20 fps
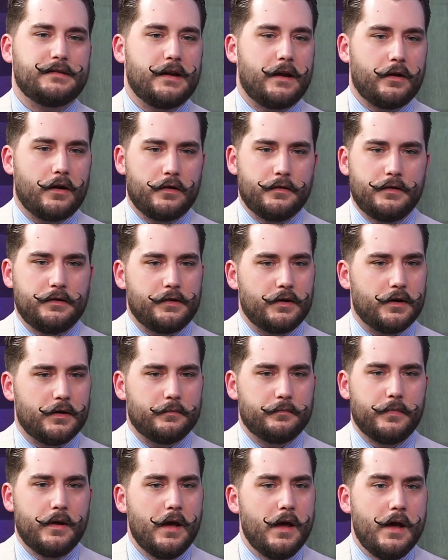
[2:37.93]
and I heard the
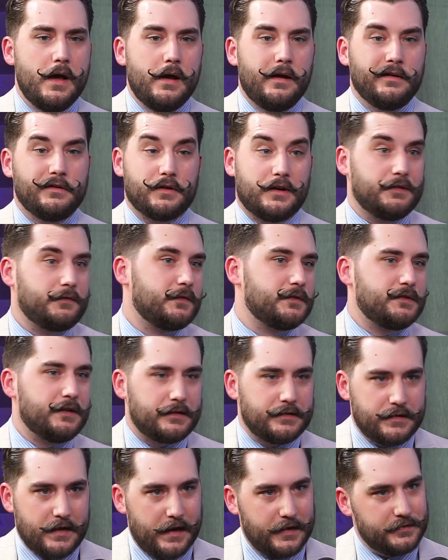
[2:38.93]
term dress for
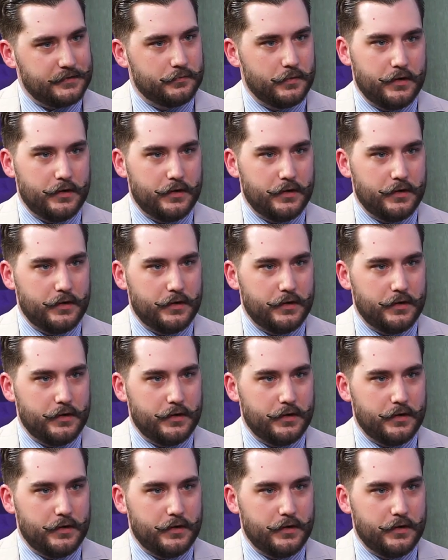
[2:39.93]
success.